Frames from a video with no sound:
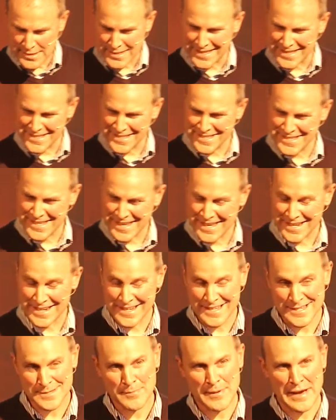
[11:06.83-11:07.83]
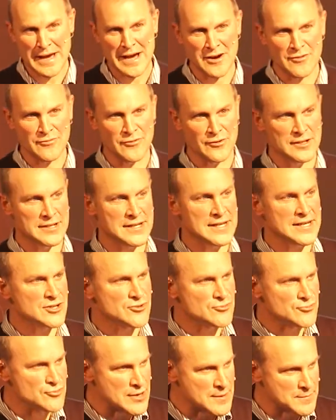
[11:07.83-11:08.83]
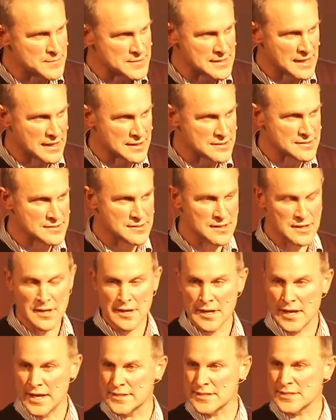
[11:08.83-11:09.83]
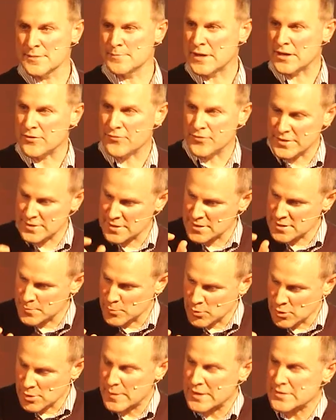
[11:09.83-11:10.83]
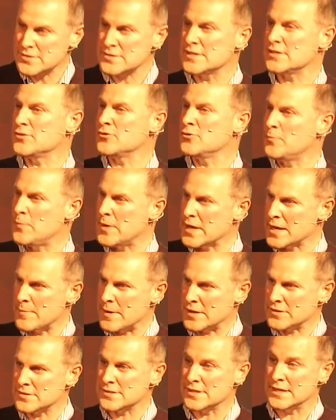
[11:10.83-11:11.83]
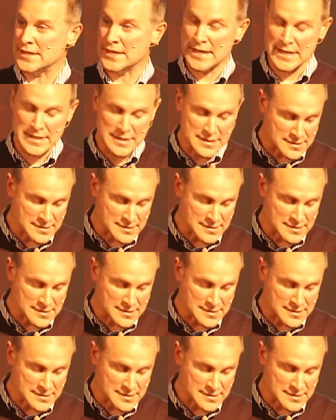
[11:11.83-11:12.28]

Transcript: that sin is powerful and it grips us. It doesn't matter if it's a small amount of sin or a big amount of sin, it is